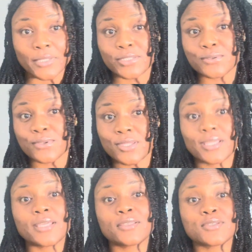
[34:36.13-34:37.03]
I do
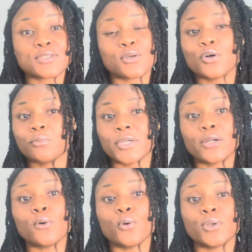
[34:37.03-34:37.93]
things on my
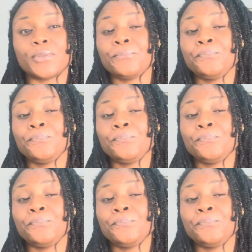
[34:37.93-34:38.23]
own